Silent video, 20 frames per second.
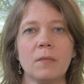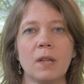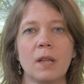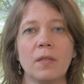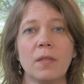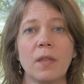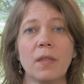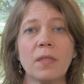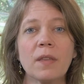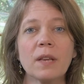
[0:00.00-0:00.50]

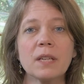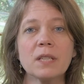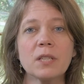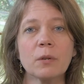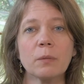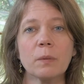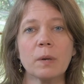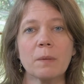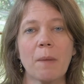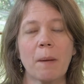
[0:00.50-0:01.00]
The thing
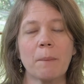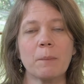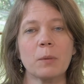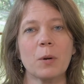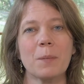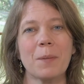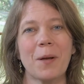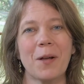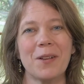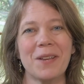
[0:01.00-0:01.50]
to
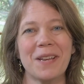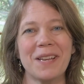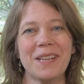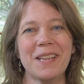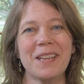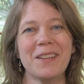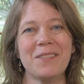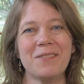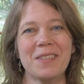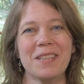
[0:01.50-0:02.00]
remember about
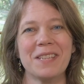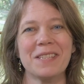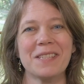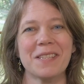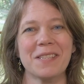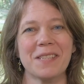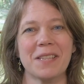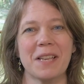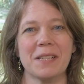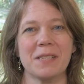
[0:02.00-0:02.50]
any of these
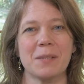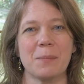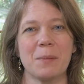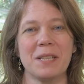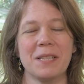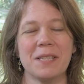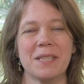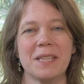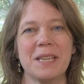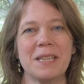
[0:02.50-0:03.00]

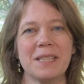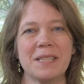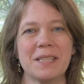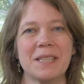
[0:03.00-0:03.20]
assessments is